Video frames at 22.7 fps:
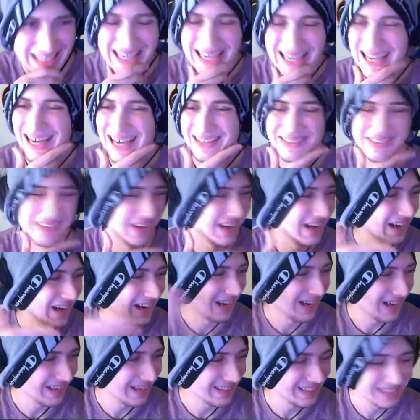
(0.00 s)
i don't know I,
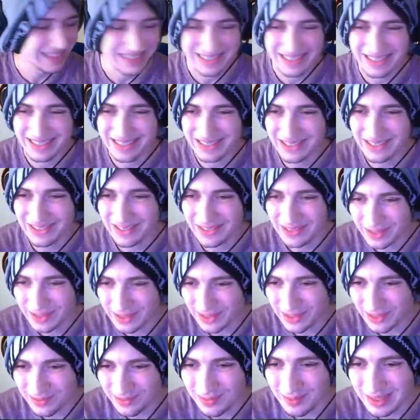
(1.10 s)
it, it's hard it's
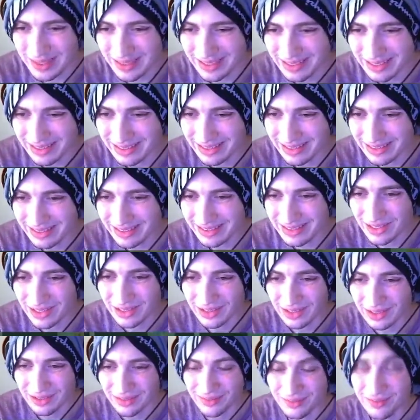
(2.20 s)
hard for me to
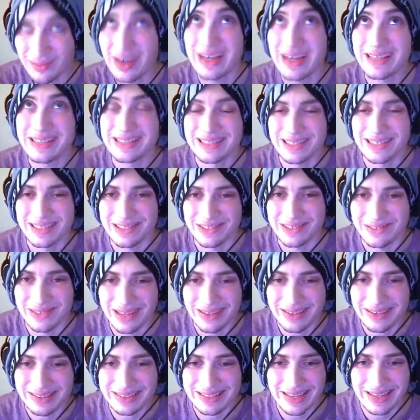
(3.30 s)
to phrase this
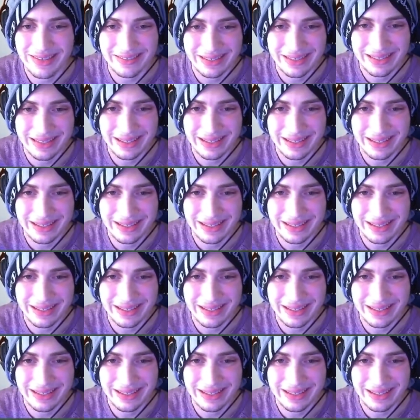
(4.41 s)
without sounding